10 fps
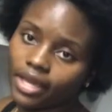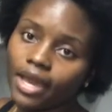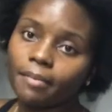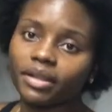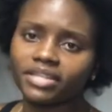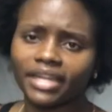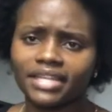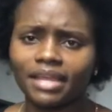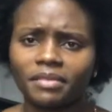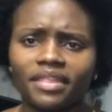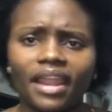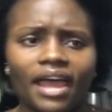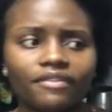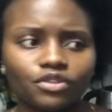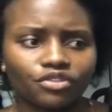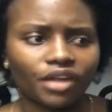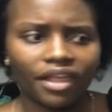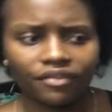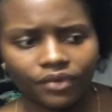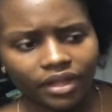here, but he was like, does that mean that I have to
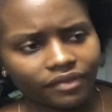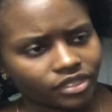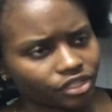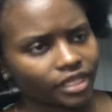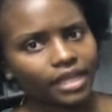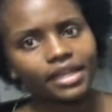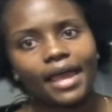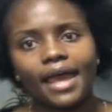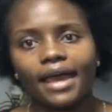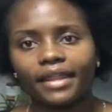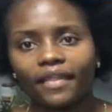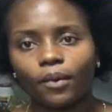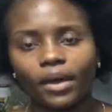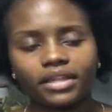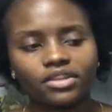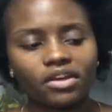drive wherever to get another one?